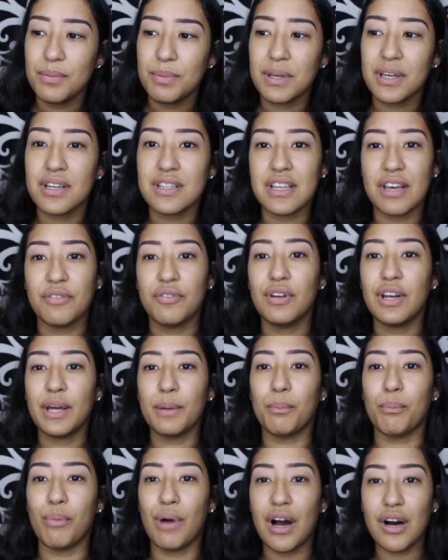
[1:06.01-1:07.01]
because I feel
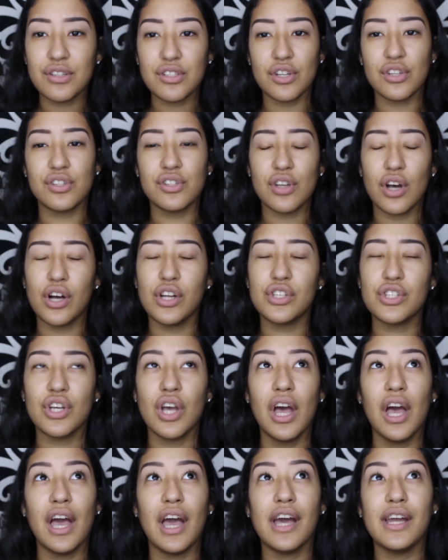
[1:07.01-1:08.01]
like brows are such
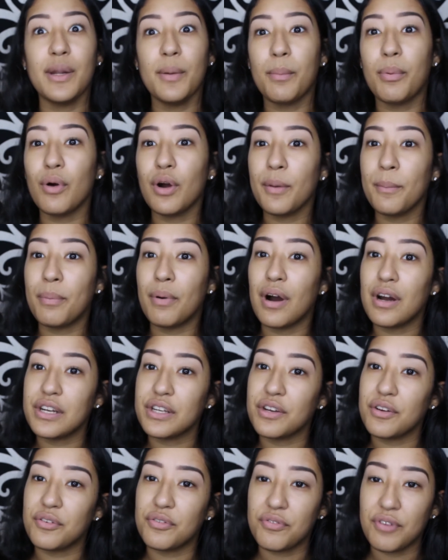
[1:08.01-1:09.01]
an important part of
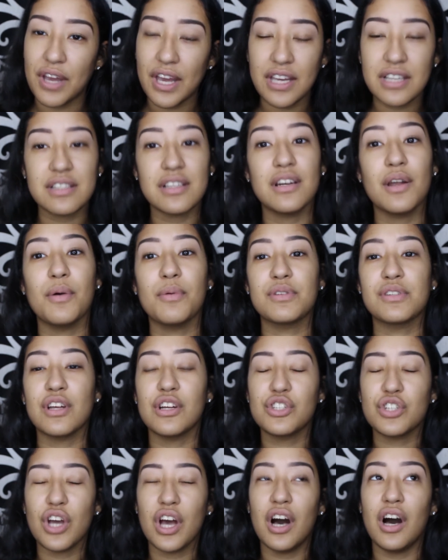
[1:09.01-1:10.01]
your face and
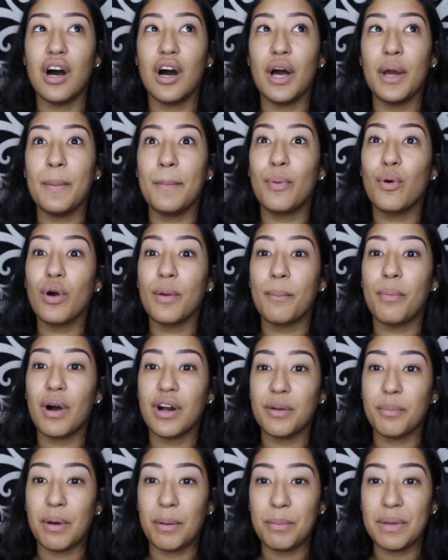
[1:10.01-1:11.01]
such an important
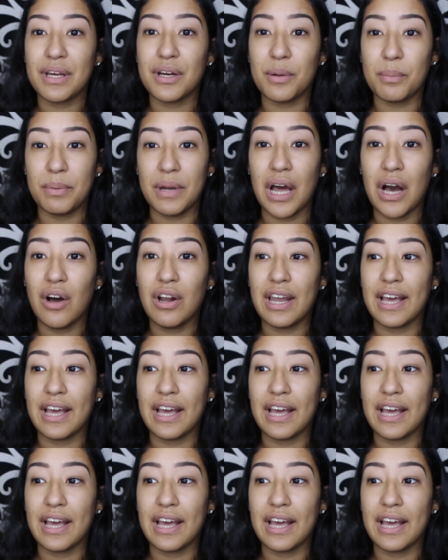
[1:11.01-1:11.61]
part of my makeup now.